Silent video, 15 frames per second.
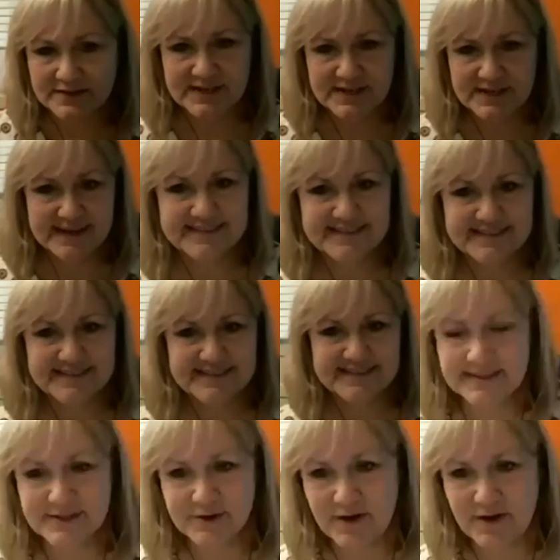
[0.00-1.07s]
She has all kinds
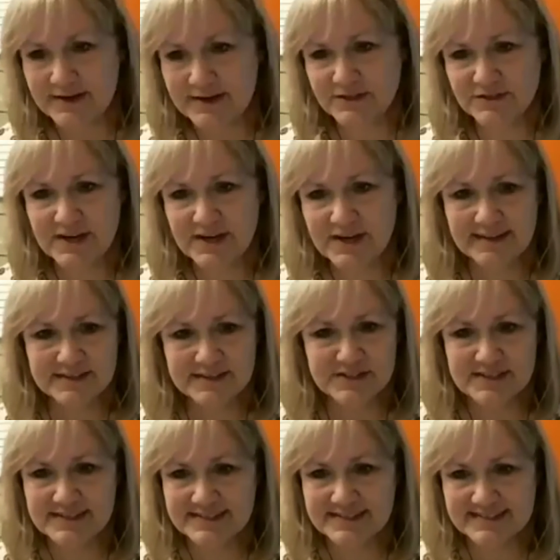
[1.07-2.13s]
of gratitude
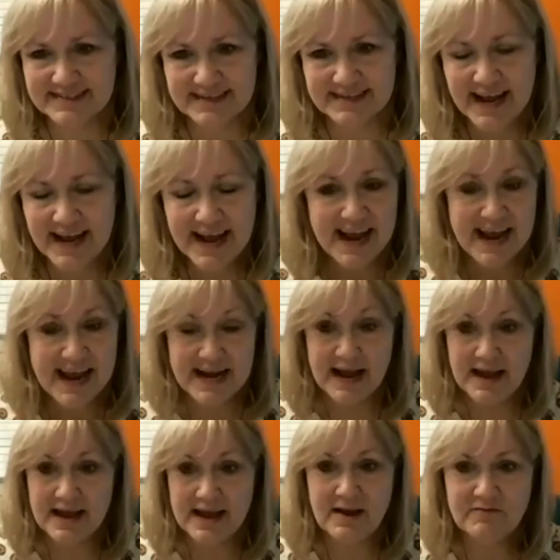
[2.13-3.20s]
challenges, and
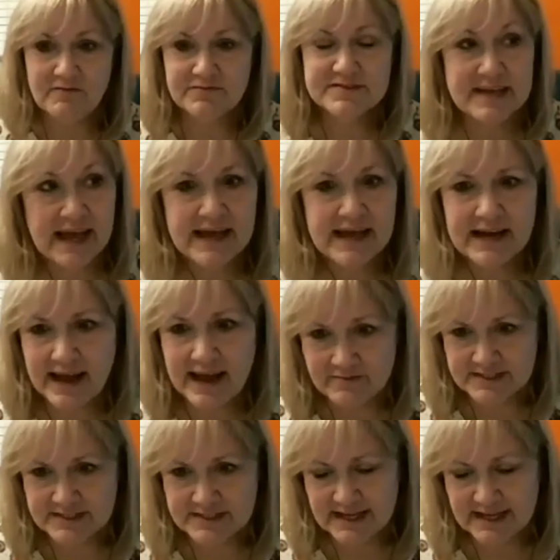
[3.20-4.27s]
I've said I haven't
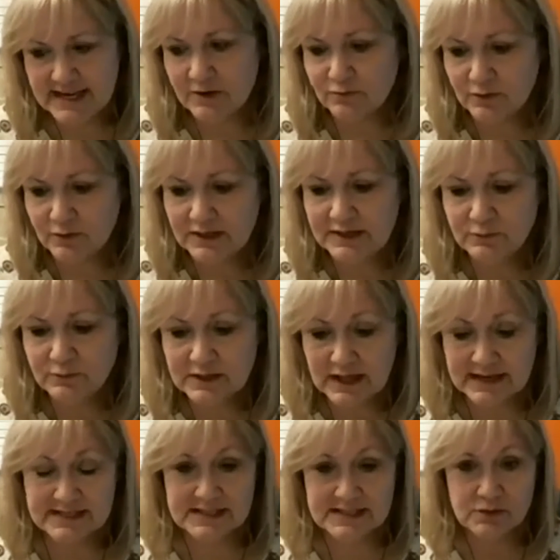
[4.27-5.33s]
done it yet. I really would like
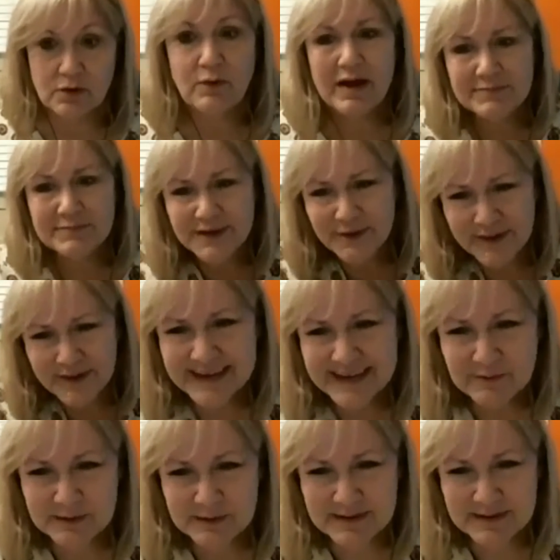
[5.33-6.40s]
to do. Well, I'm doing it.
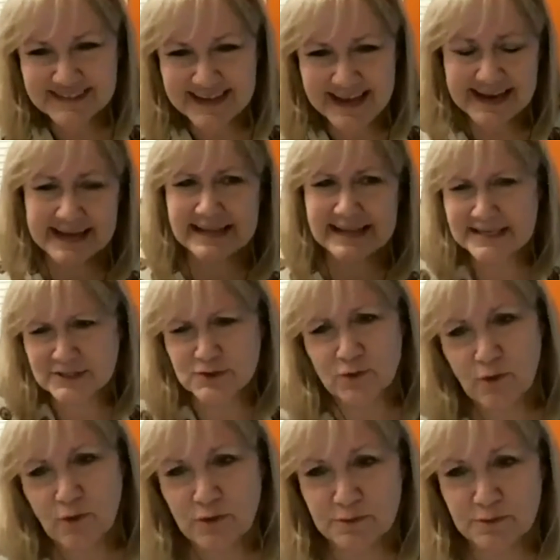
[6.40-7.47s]
What am I saying? I'd like to do a
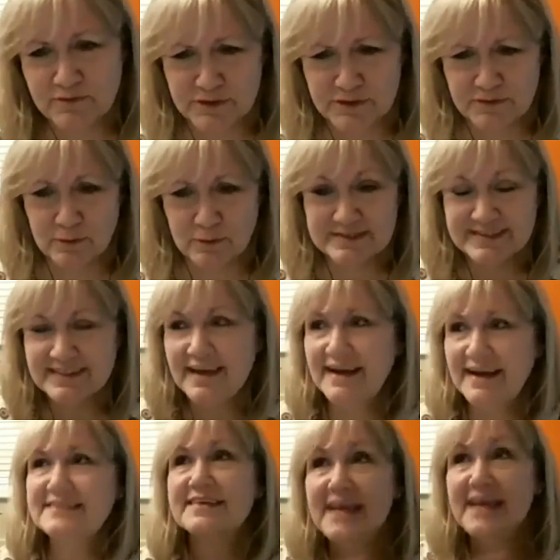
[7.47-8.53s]
workbook for divorcing
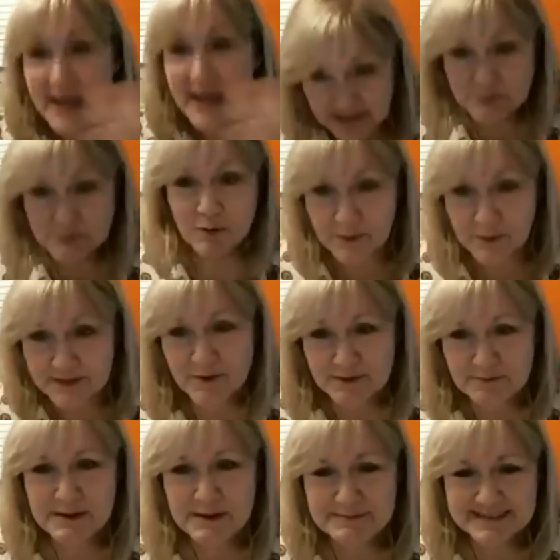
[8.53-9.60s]
clients. That's what we're doing,
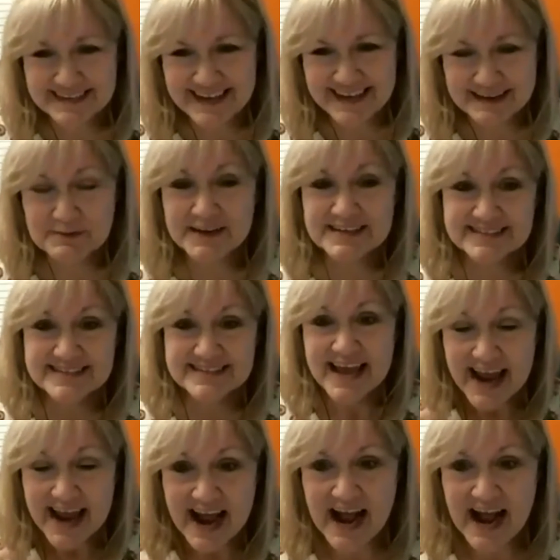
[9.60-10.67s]
PPC, because
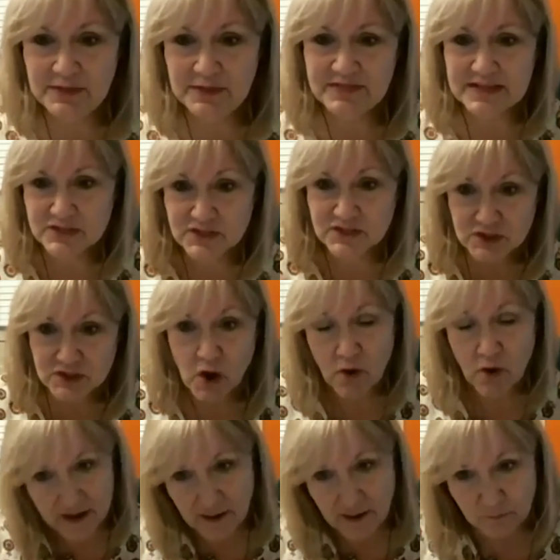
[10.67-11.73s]
I think that's so
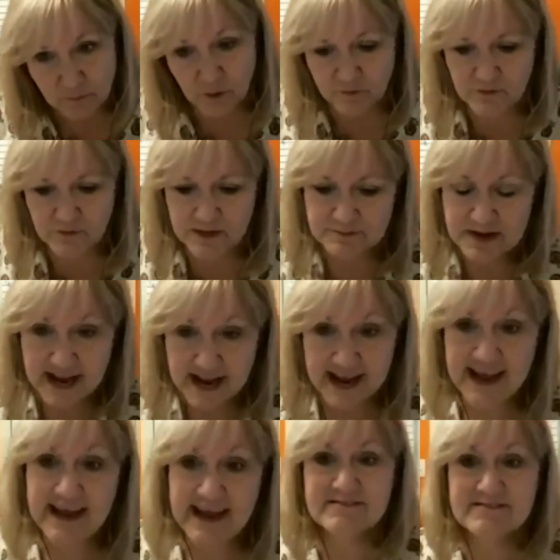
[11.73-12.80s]
helpful for them to
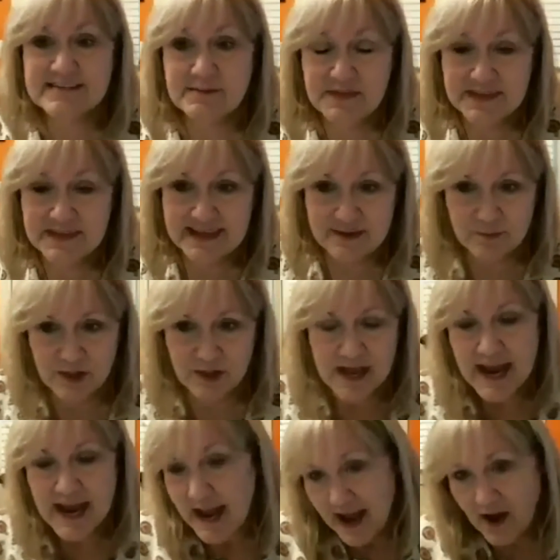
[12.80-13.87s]
have something that will
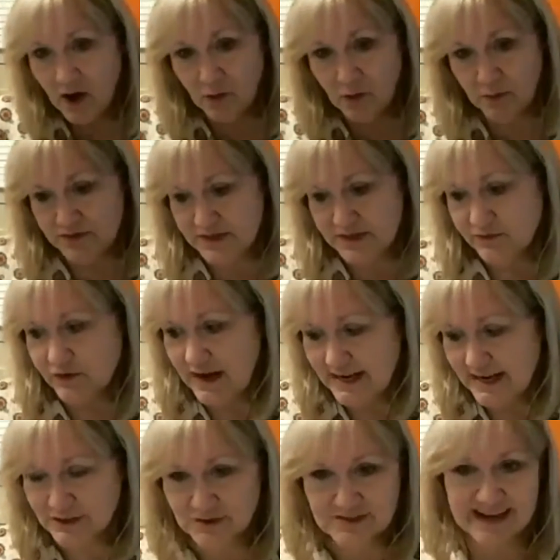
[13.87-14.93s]
help with different
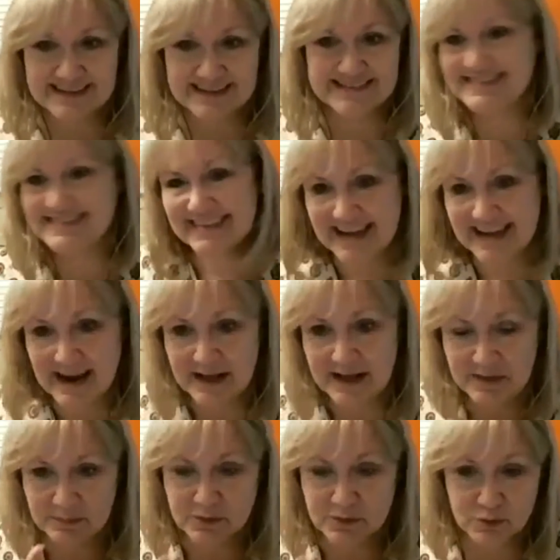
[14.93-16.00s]
exercises to guide
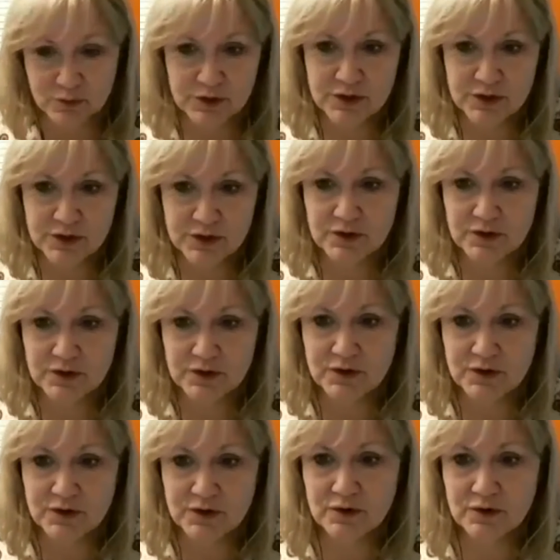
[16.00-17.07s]
them through
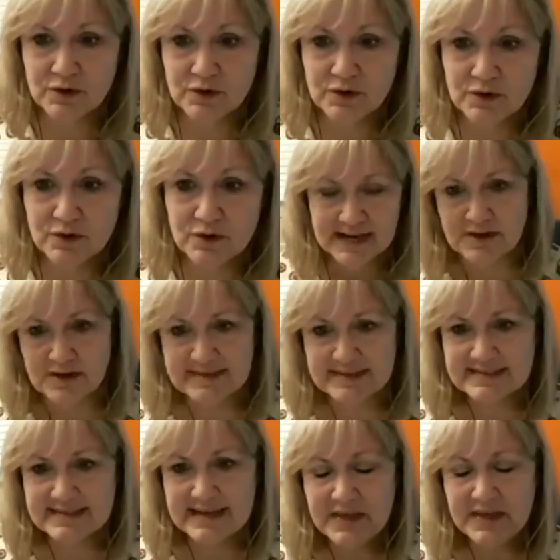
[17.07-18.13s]
this process. And
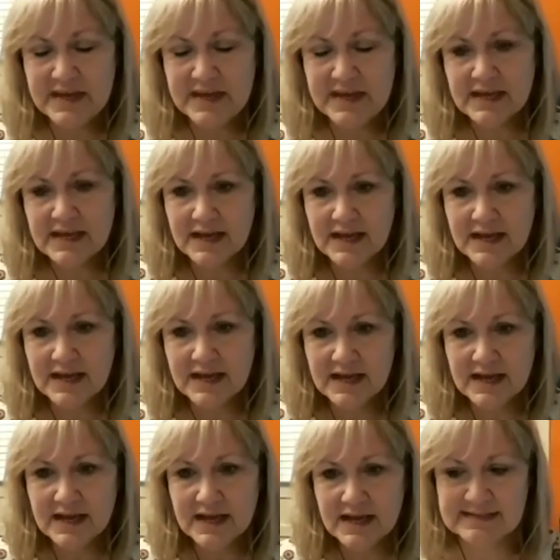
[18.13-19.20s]
I think
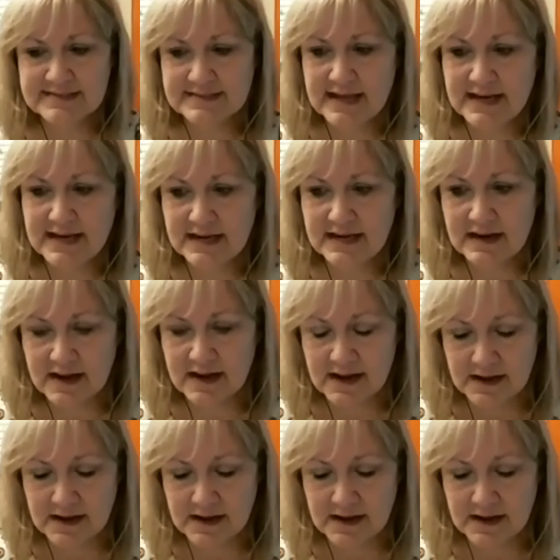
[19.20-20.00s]
you guys said it.